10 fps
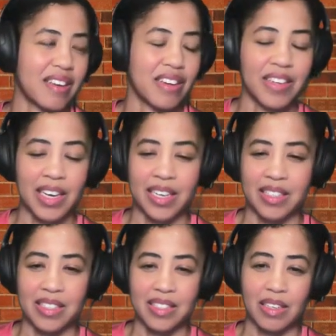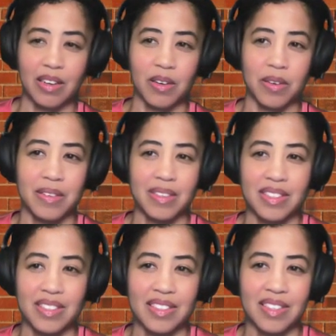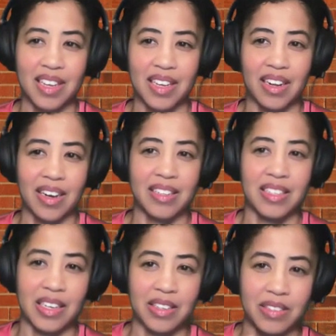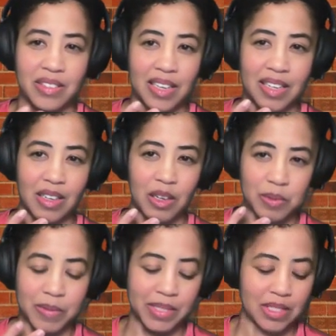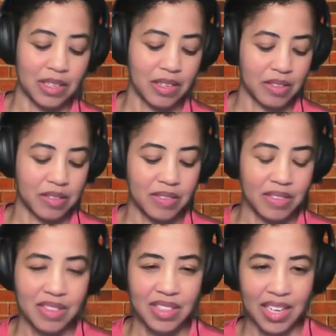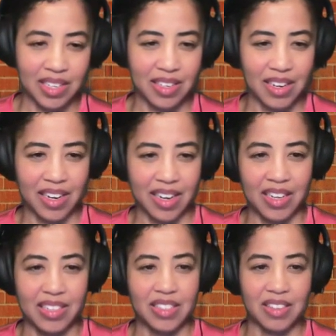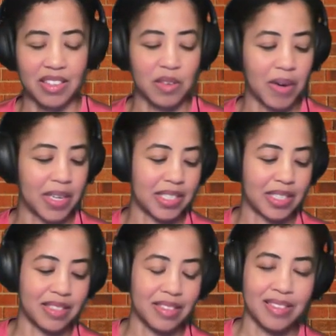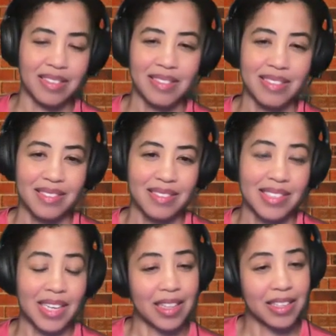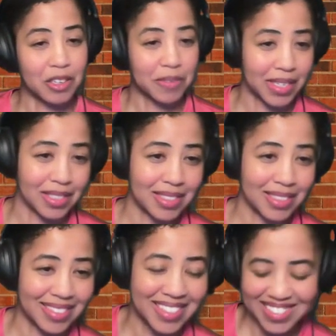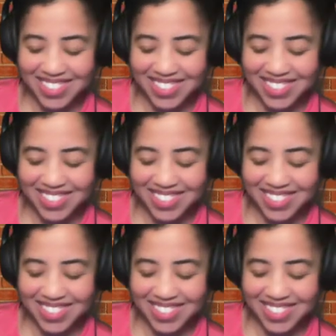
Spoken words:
Okay, so did I tell you that a couple months ago, Dad and I started watching telenovelas?